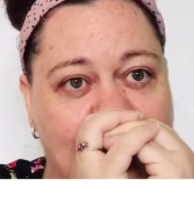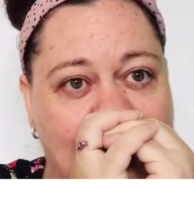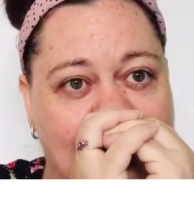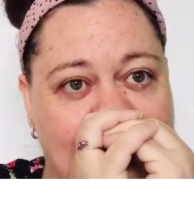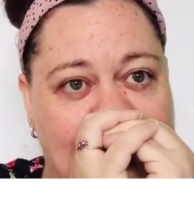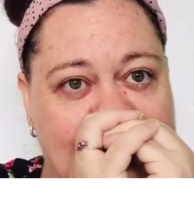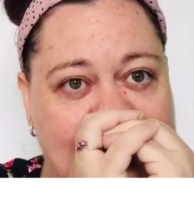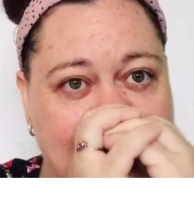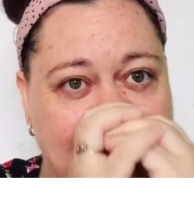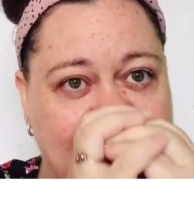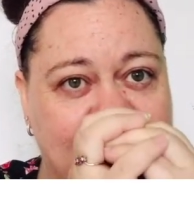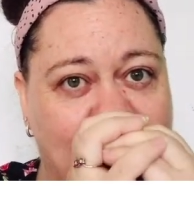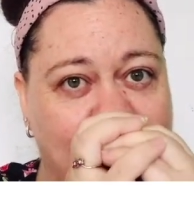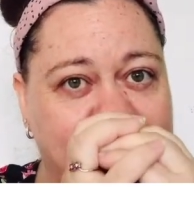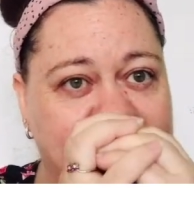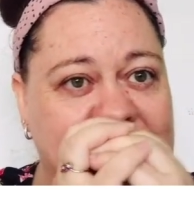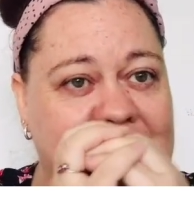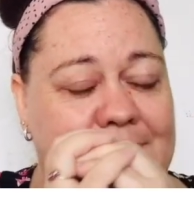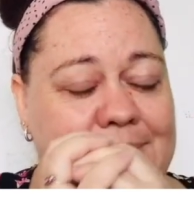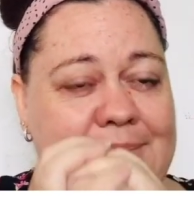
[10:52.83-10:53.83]
and
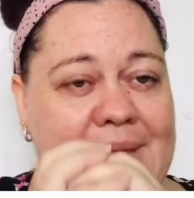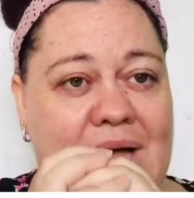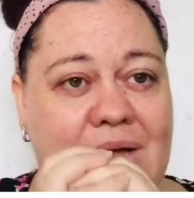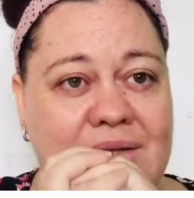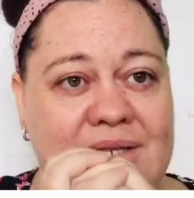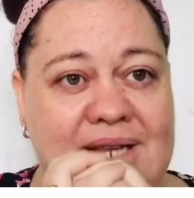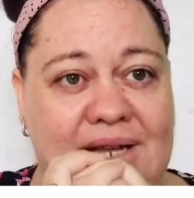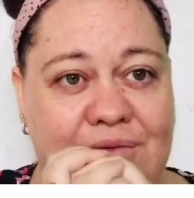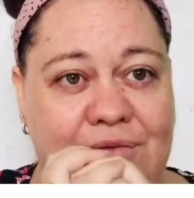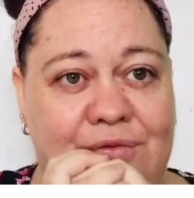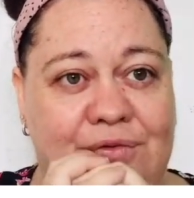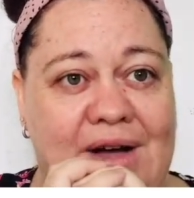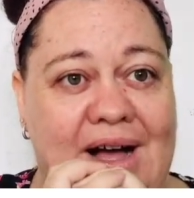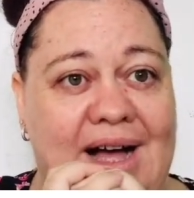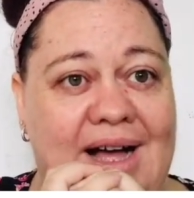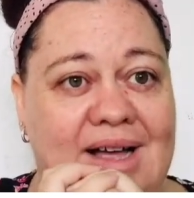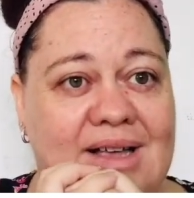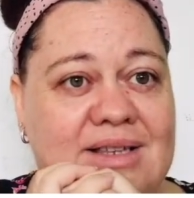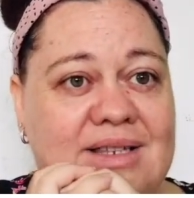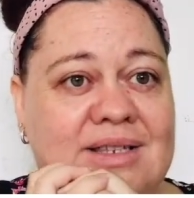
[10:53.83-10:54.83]
stops it melting
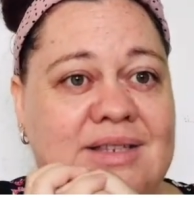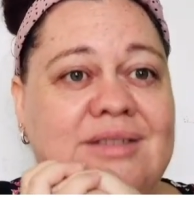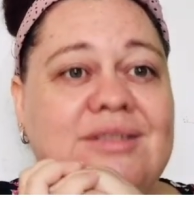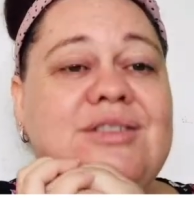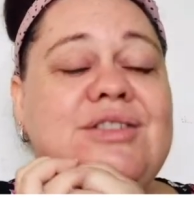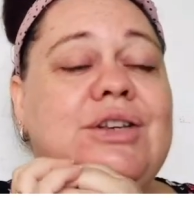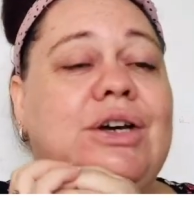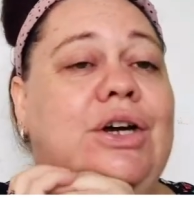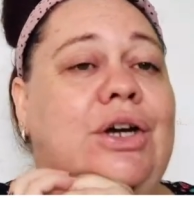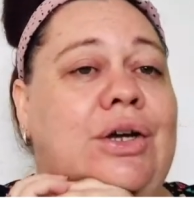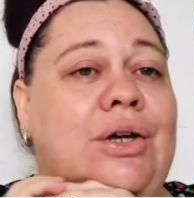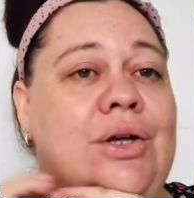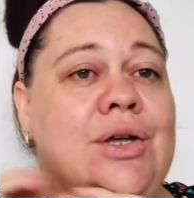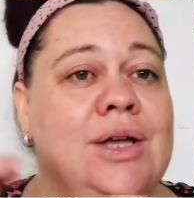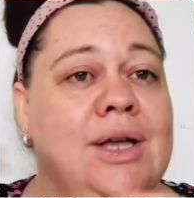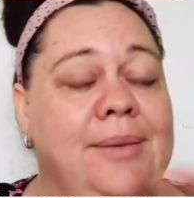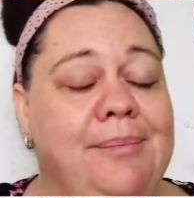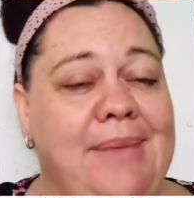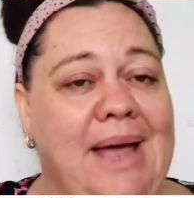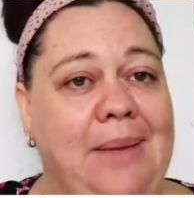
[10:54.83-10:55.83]
fast. So
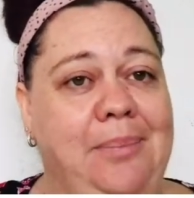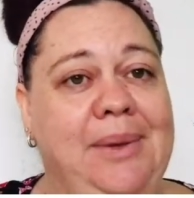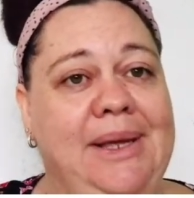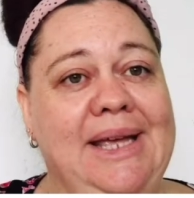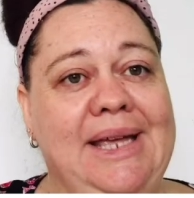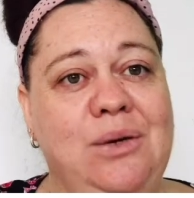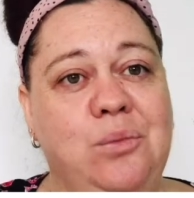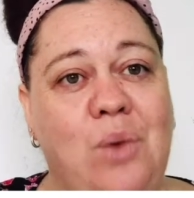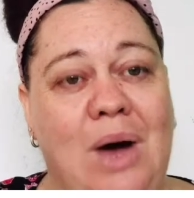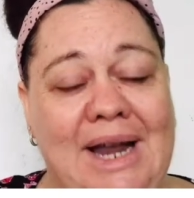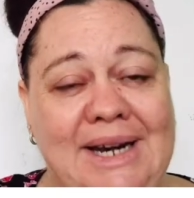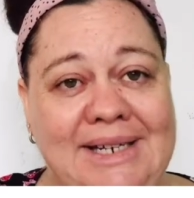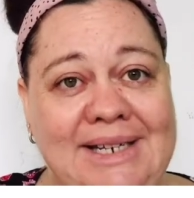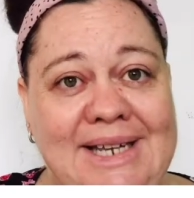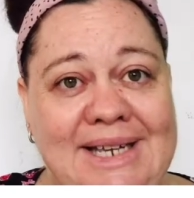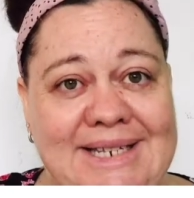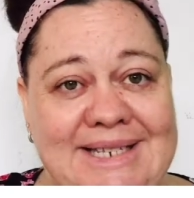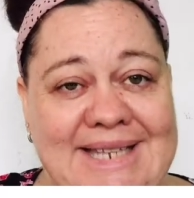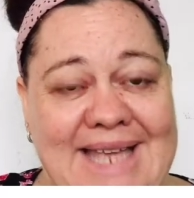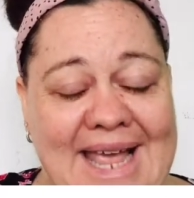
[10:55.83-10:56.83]
maybe in one
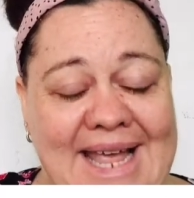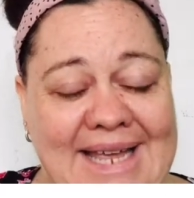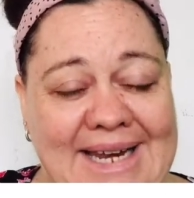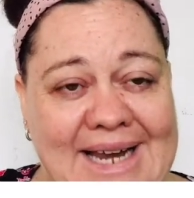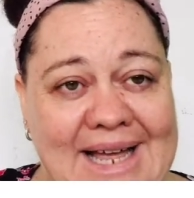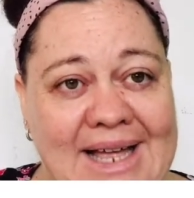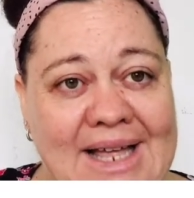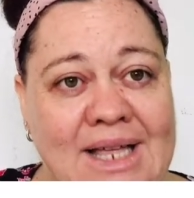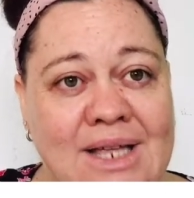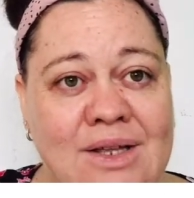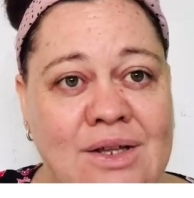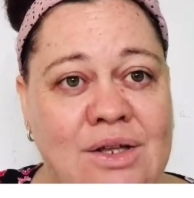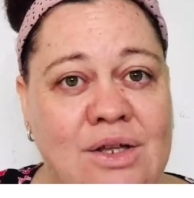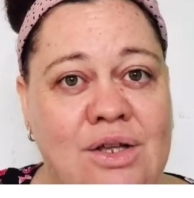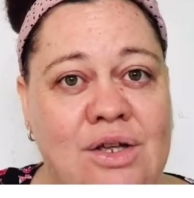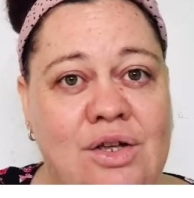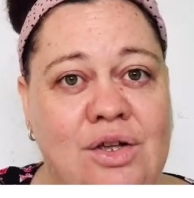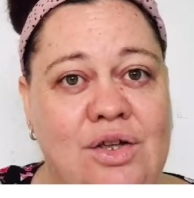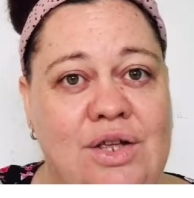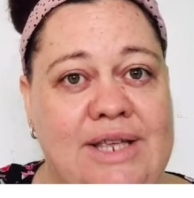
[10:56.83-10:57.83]
container,
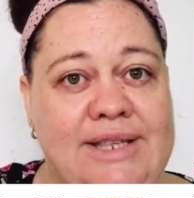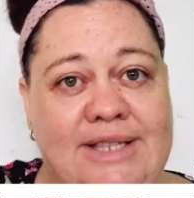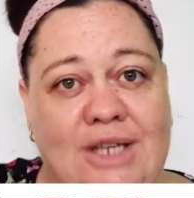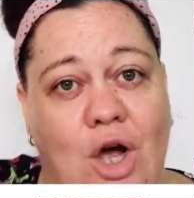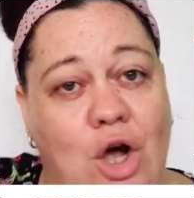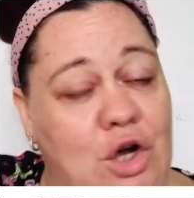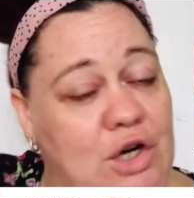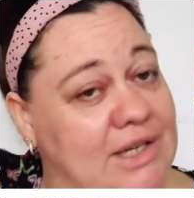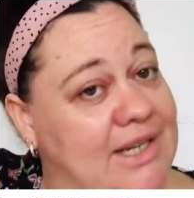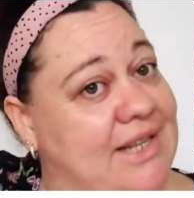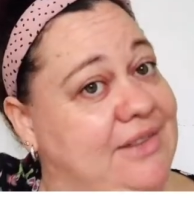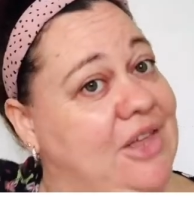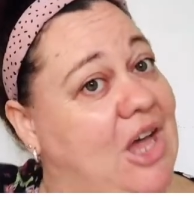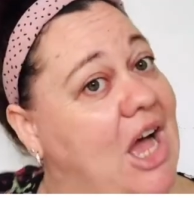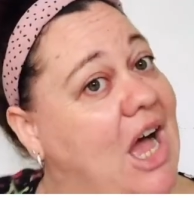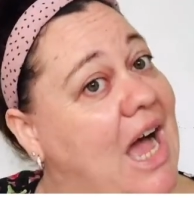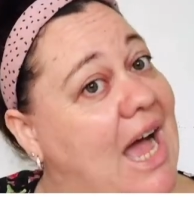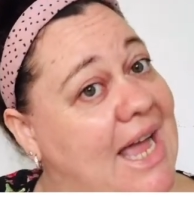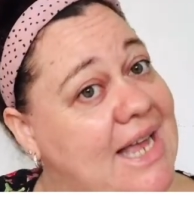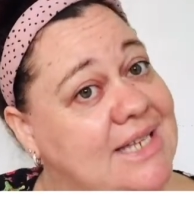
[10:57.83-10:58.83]
it's only the
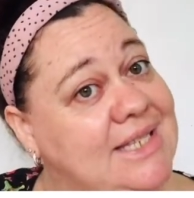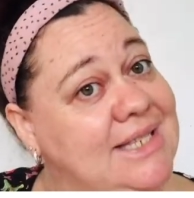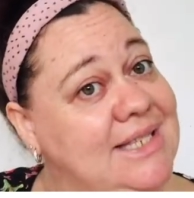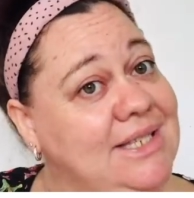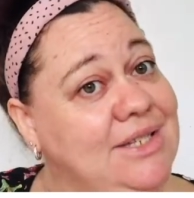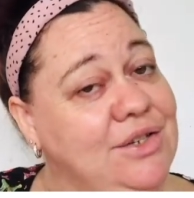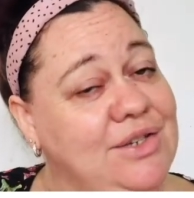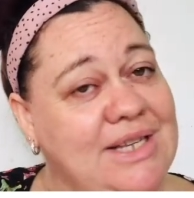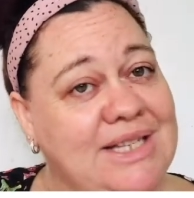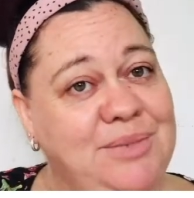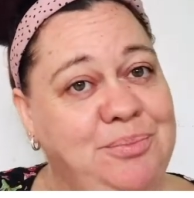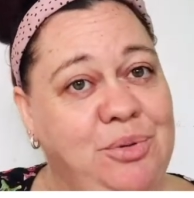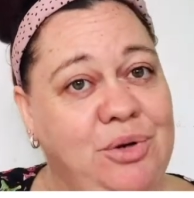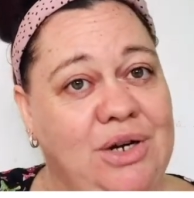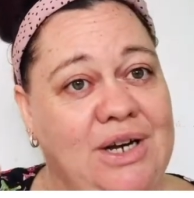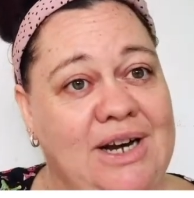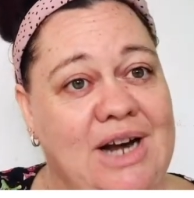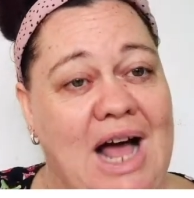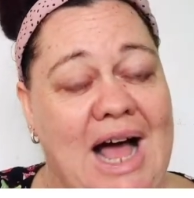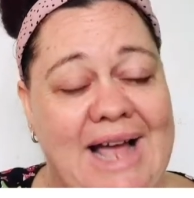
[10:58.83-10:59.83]
ice. You just put
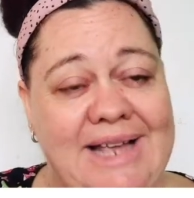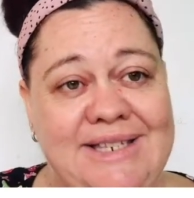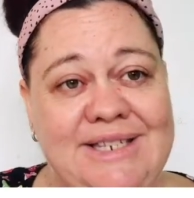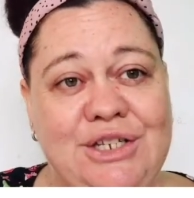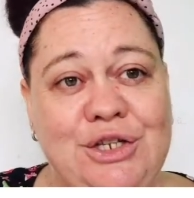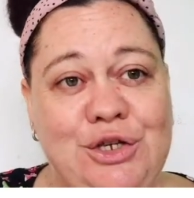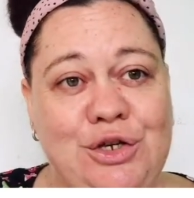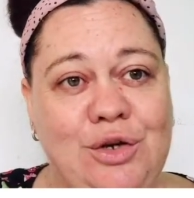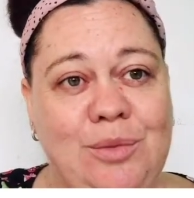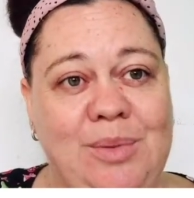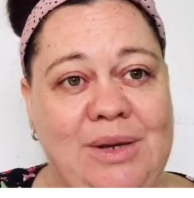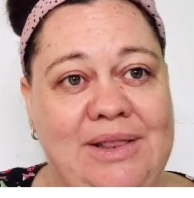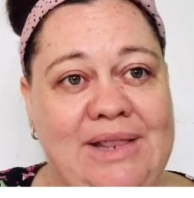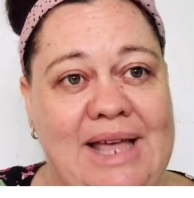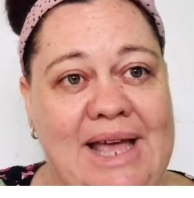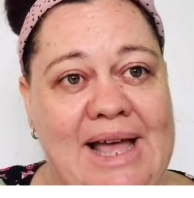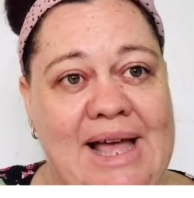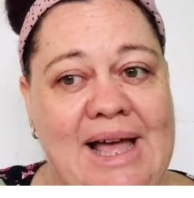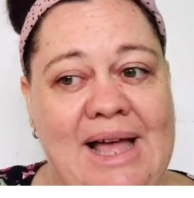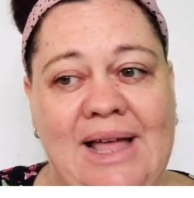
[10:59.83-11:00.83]
an ice cube in
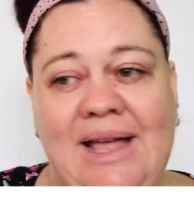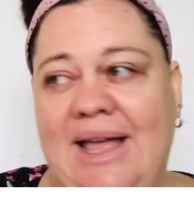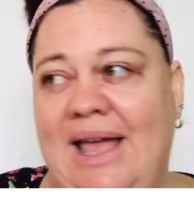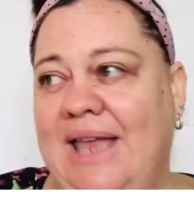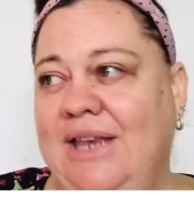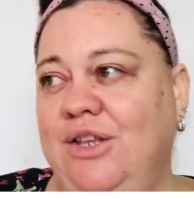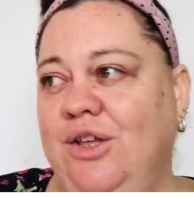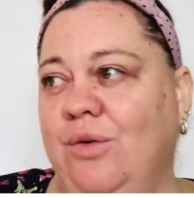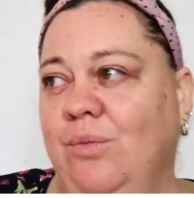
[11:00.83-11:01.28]
there and you